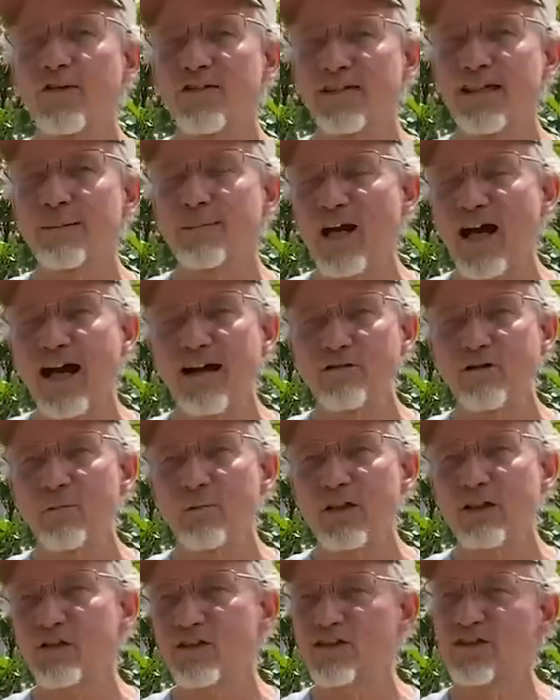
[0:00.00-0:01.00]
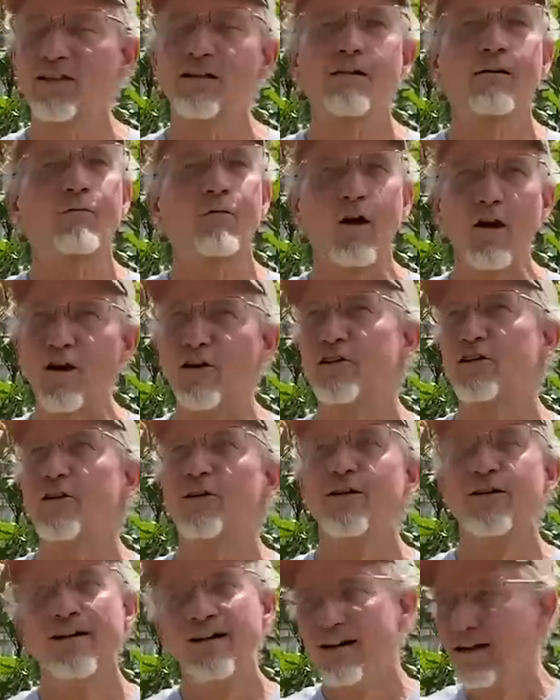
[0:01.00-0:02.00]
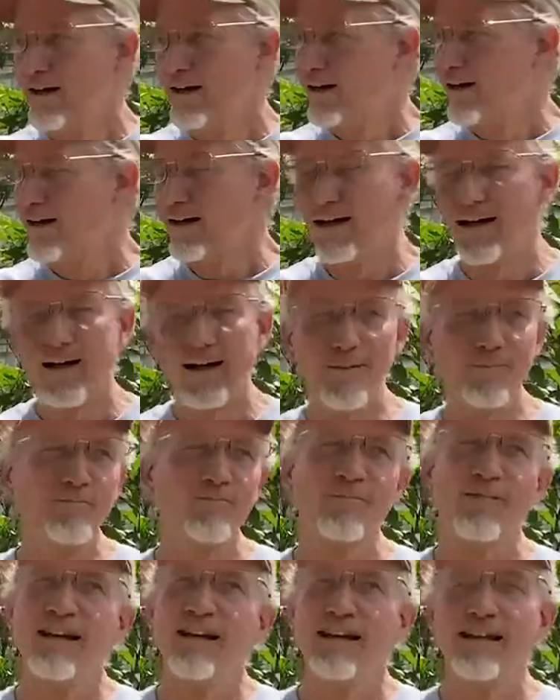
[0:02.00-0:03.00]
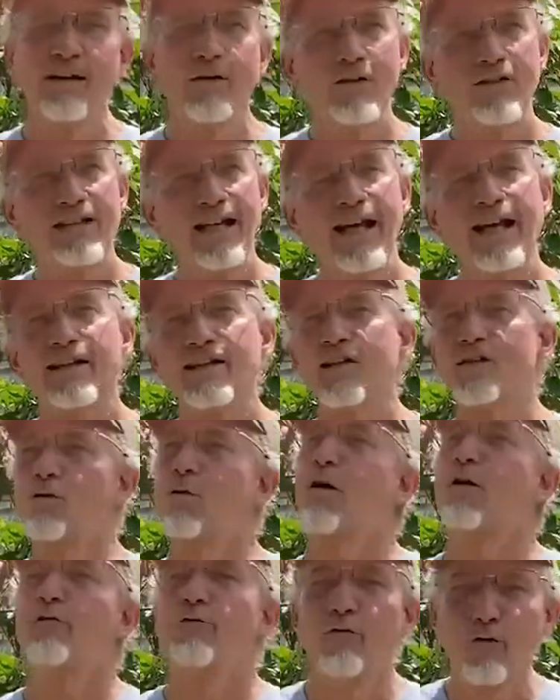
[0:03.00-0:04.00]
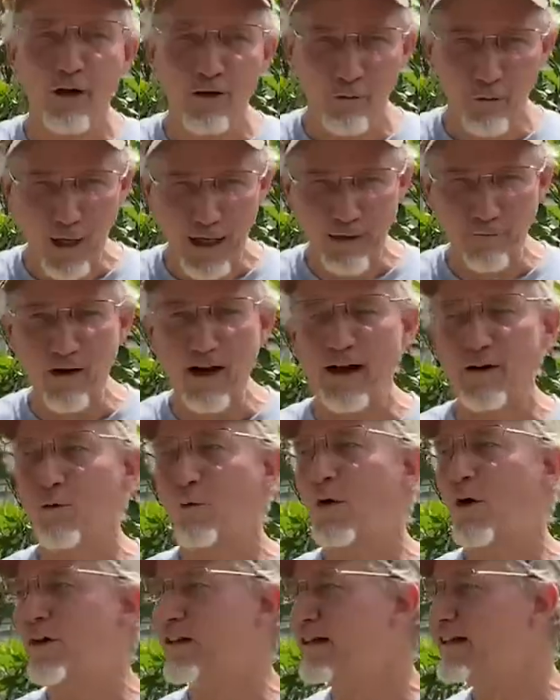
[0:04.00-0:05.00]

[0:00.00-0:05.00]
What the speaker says: same attributes that a larger, 10 to 12 foot lilac would.